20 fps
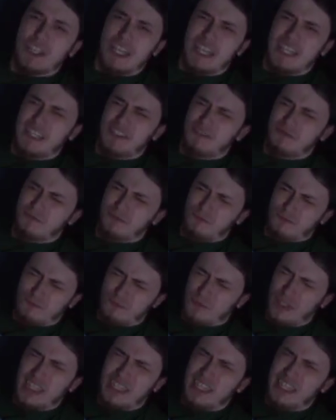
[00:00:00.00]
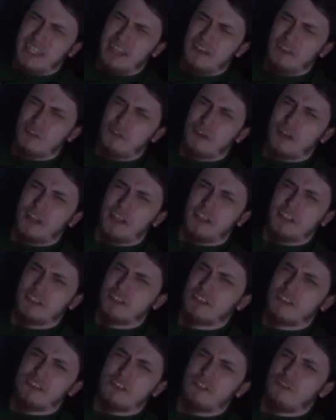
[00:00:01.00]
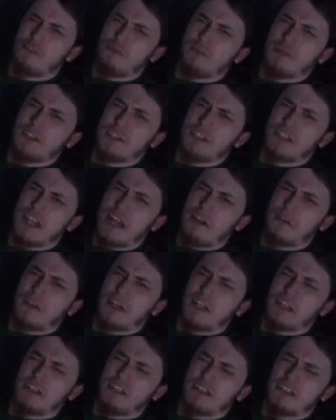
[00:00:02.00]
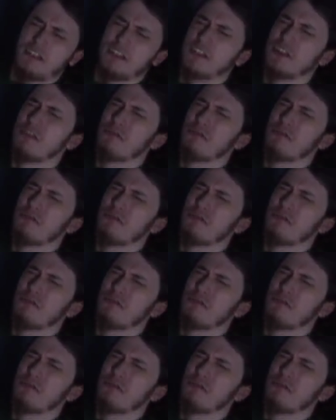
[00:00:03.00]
shit is really annoying and stupid sounding.